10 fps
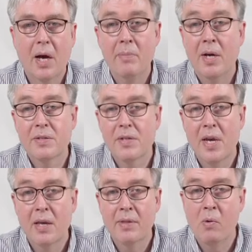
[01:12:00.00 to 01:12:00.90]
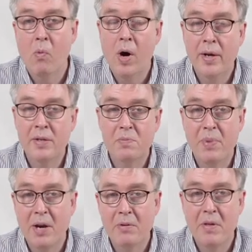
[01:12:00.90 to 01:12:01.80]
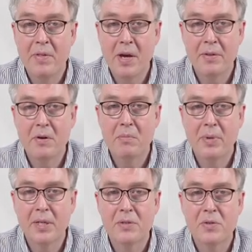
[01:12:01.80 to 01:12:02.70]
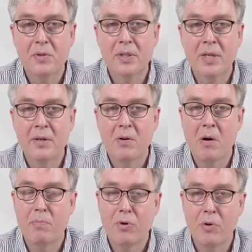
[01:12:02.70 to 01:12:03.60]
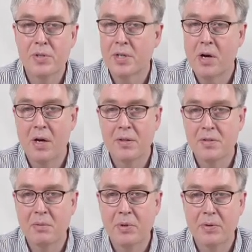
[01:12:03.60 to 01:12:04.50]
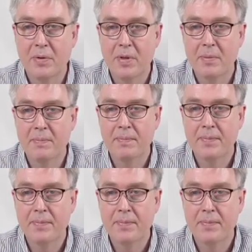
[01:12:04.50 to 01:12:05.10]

I'm not saying that one is better than the other, but certainly there are pros and cons to both of them.